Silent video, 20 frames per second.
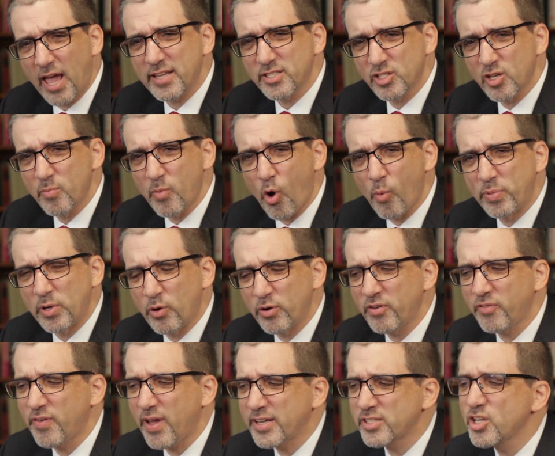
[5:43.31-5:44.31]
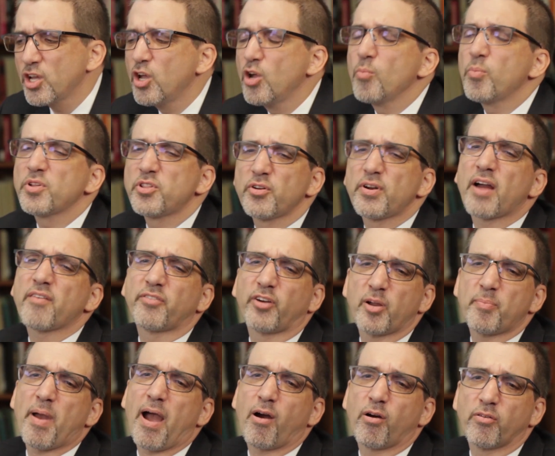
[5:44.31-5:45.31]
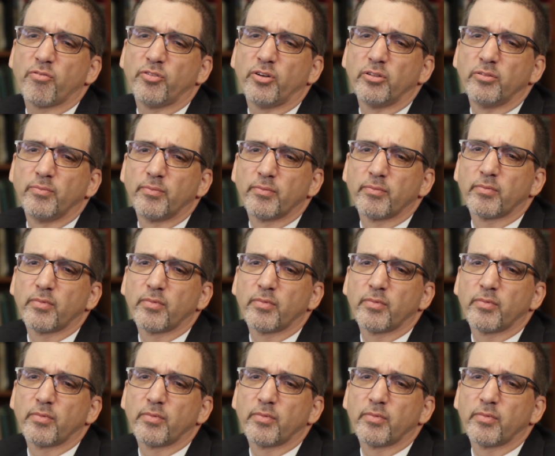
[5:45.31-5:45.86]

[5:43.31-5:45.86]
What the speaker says: has some opioid effects, but they're not very powerful.